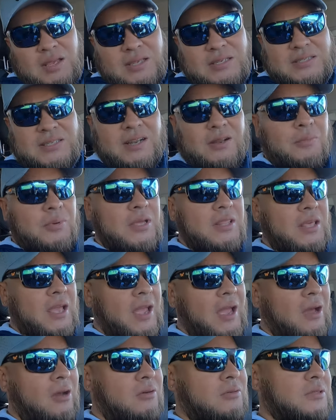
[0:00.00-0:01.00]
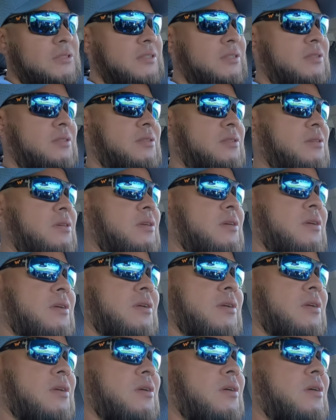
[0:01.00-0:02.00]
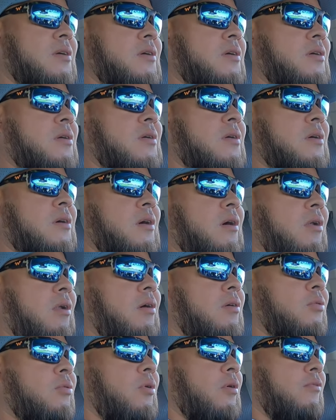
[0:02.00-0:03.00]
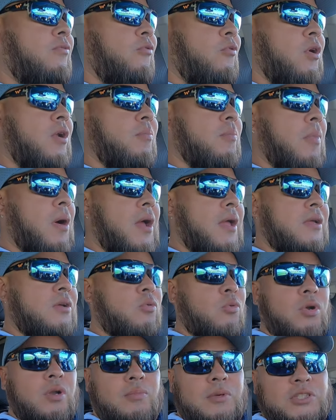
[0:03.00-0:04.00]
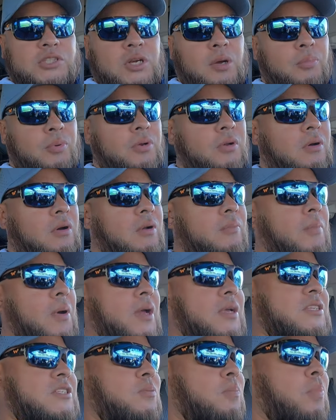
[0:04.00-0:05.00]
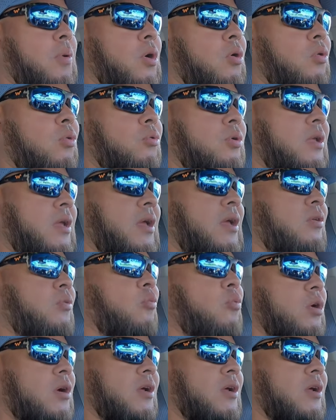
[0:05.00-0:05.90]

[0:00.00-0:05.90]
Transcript: is gonna be in the house along with our friend Mike. We're gonna be jumping on Mike's boat and